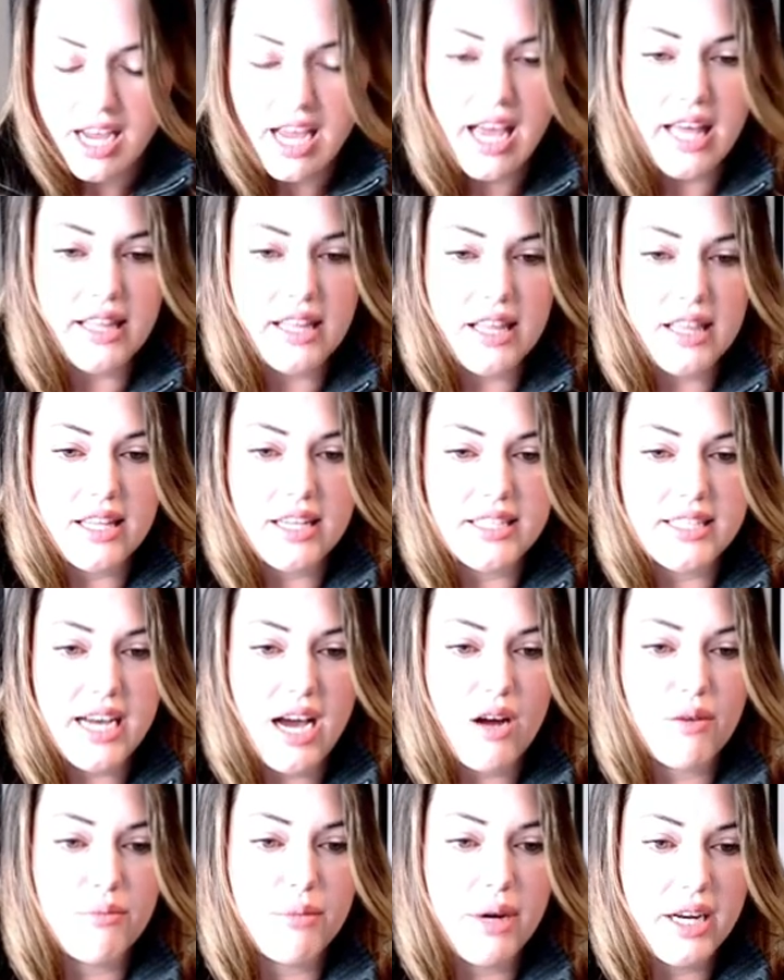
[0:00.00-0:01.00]
and then the
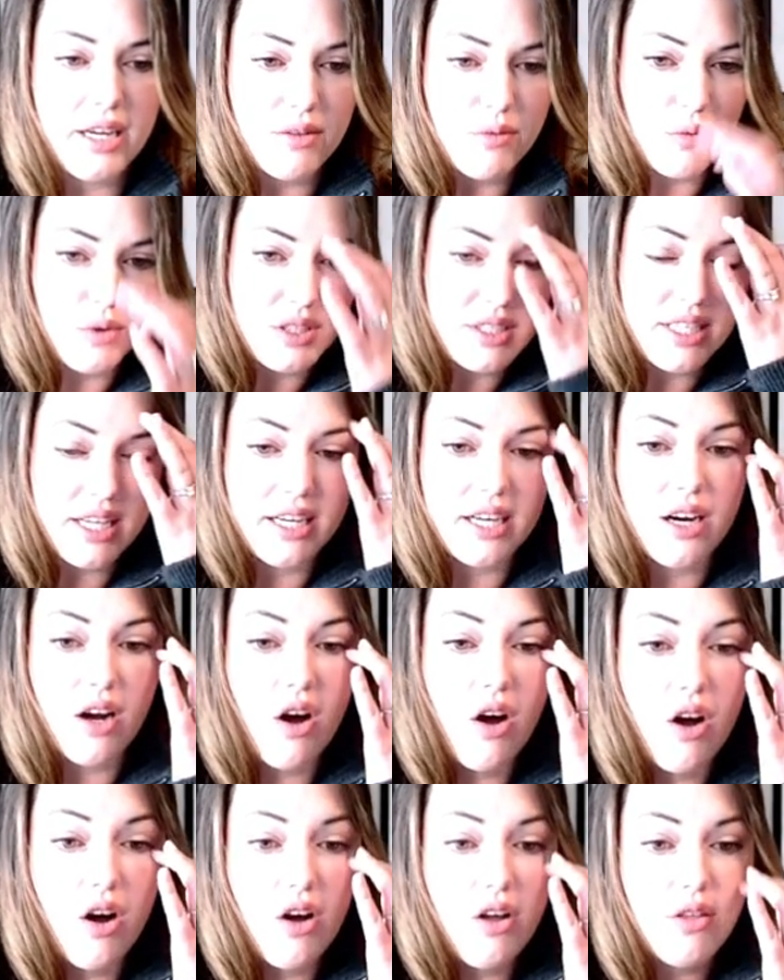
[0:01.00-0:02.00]
down button will send it
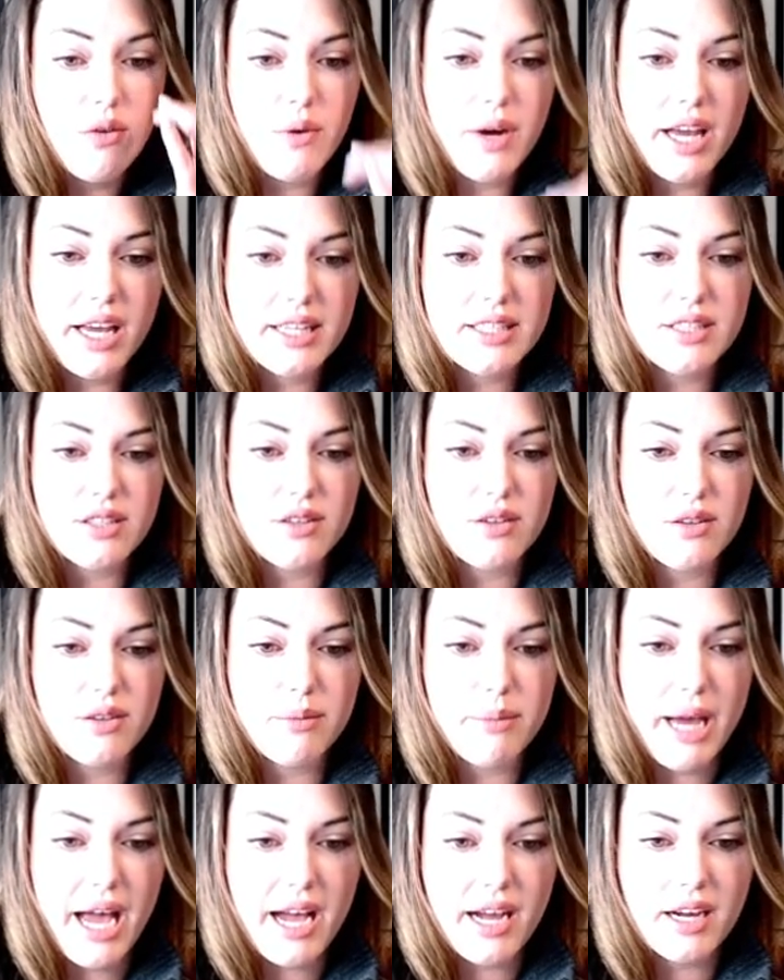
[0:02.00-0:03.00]
all the way to the
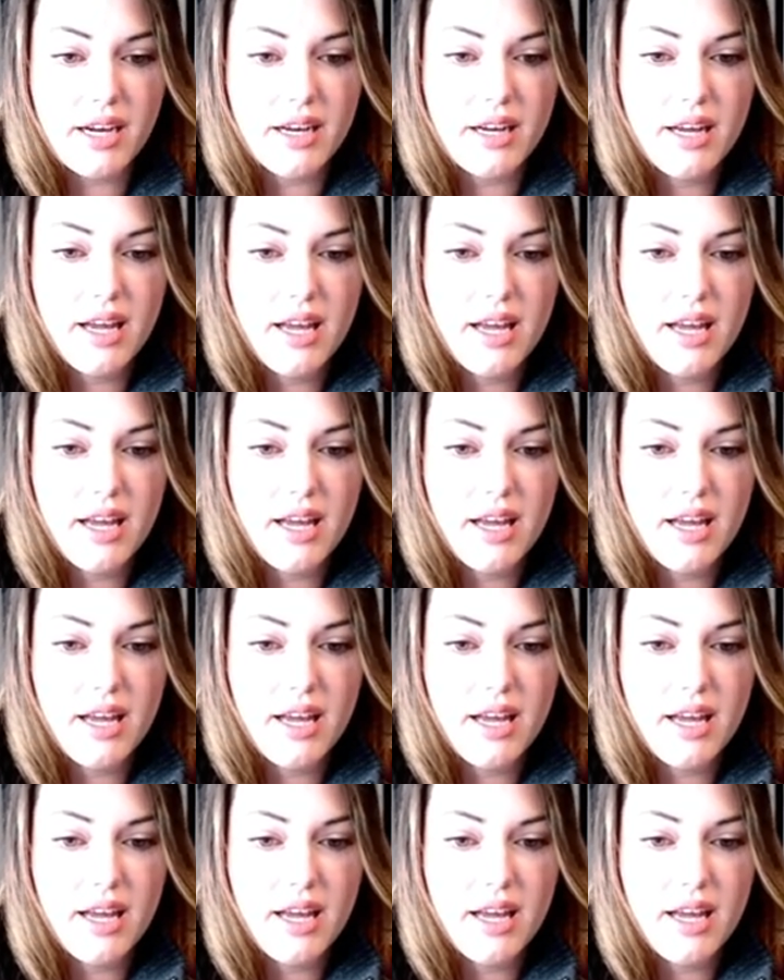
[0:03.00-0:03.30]
back.